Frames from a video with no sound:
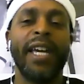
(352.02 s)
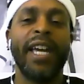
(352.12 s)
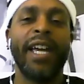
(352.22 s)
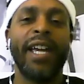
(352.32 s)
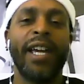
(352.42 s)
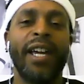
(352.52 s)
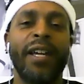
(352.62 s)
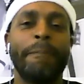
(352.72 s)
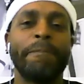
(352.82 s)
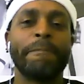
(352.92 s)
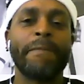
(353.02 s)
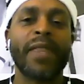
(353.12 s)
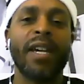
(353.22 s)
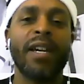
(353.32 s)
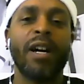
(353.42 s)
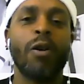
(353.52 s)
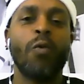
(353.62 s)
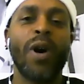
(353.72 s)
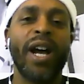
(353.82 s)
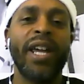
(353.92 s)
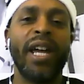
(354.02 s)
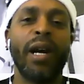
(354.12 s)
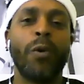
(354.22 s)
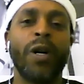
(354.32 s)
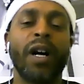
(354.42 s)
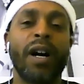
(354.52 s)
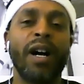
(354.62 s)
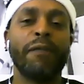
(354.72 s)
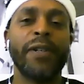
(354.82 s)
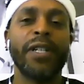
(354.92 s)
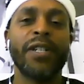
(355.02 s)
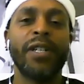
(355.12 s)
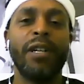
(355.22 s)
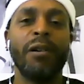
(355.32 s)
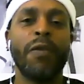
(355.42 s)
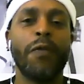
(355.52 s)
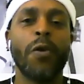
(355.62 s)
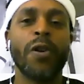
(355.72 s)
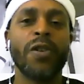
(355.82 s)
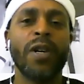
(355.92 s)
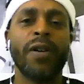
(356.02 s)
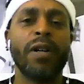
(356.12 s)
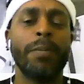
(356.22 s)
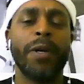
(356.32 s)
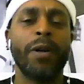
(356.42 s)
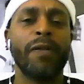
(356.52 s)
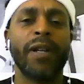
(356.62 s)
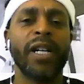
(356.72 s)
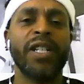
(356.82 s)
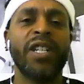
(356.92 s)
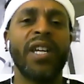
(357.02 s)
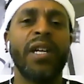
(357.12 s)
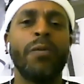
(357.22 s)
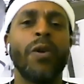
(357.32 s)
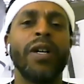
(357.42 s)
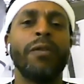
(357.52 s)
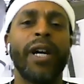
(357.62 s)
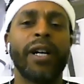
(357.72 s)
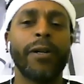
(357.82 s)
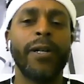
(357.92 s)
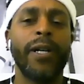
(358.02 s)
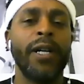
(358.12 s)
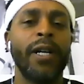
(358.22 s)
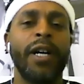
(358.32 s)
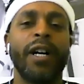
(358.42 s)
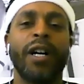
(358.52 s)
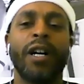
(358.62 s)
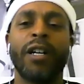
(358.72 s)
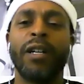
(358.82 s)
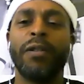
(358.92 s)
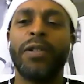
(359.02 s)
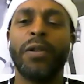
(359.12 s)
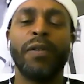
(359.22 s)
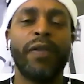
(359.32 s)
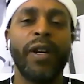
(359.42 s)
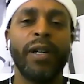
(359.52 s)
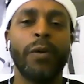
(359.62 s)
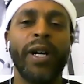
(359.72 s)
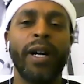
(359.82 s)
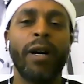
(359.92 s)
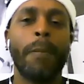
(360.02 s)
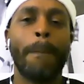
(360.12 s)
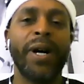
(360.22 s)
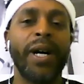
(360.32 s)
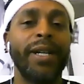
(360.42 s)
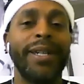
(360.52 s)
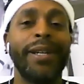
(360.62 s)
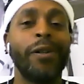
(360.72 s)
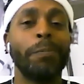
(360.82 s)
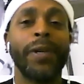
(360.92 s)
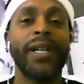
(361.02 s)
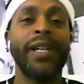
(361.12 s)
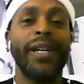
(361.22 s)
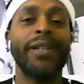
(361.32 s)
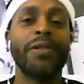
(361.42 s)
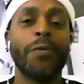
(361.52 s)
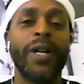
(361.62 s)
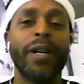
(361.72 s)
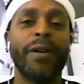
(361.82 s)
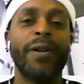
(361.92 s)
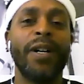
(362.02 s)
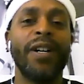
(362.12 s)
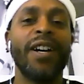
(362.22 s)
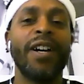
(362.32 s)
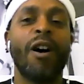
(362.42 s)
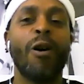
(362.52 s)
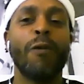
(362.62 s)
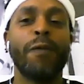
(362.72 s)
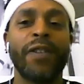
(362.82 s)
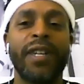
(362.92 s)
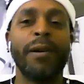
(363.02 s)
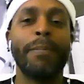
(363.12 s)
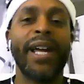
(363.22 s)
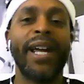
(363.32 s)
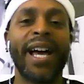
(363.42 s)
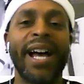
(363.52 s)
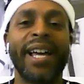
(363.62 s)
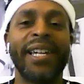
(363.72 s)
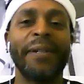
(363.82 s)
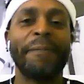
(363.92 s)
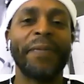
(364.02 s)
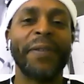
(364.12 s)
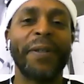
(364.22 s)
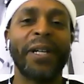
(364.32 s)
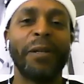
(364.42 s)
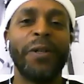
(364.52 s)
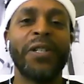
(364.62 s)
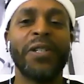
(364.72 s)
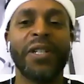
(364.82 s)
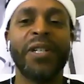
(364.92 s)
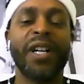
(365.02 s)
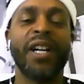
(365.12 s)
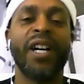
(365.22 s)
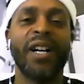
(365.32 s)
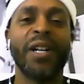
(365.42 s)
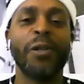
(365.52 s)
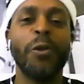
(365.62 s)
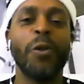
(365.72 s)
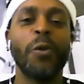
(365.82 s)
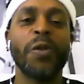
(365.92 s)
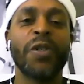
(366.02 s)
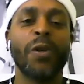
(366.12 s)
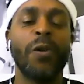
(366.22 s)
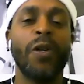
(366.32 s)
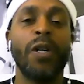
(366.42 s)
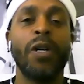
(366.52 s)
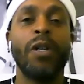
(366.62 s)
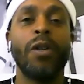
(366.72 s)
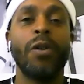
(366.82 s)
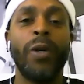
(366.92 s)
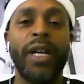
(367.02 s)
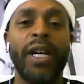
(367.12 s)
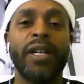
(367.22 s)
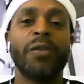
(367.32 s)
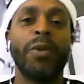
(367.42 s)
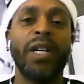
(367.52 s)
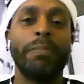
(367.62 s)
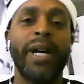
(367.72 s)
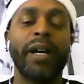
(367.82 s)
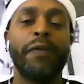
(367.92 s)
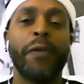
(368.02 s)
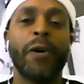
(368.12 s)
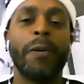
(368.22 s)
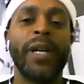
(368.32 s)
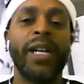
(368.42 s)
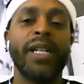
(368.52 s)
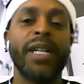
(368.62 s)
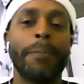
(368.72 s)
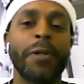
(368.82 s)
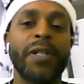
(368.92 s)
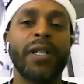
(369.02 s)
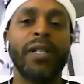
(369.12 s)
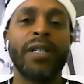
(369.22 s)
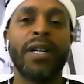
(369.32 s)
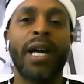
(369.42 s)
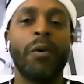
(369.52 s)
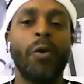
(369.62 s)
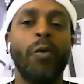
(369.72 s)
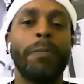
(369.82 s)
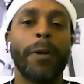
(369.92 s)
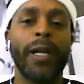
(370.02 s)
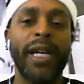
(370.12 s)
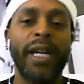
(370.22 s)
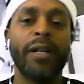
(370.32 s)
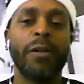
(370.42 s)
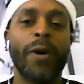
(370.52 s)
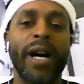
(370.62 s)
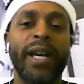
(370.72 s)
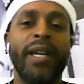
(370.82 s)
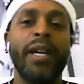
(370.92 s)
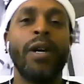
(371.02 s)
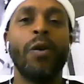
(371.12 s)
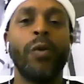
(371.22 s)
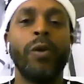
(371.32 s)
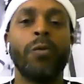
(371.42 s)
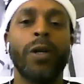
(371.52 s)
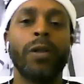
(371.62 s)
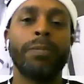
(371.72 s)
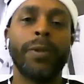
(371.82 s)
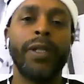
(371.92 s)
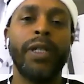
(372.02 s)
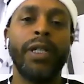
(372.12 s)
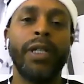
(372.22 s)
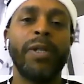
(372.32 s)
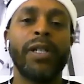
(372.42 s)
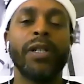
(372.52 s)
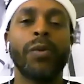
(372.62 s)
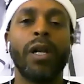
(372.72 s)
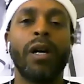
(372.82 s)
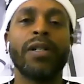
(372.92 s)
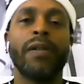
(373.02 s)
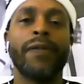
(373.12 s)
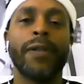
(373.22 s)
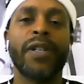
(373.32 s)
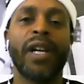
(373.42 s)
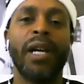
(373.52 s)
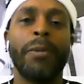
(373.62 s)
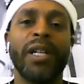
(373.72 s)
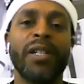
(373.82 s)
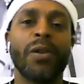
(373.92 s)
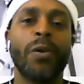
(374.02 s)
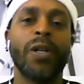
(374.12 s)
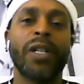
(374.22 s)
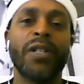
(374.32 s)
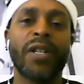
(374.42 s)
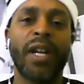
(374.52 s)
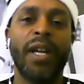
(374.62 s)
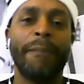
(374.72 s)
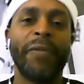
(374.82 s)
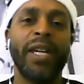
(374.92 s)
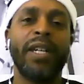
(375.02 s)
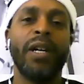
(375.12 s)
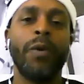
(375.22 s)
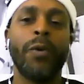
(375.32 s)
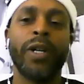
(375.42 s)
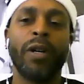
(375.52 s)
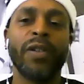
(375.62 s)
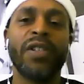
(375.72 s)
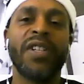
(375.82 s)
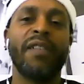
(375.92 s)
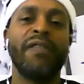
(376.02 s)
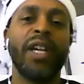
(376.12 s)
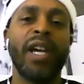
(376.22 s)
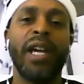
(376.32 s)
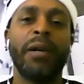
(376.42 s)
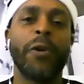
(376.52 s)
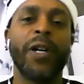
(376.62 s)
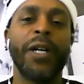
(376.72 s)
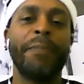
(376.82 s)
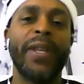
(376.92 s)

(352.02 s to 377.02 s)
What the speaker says: And Hawaii had won conference the year before, so they were coming off like a 10-1 record. They were doing very well, but they don't play as well off main island, okay, which is in Honolulu. So we had some get back for them. And at that particular time when we played Hawaii, we were rolling pretty good because we lost our first game against Oregon State, and then we went on a 7-game run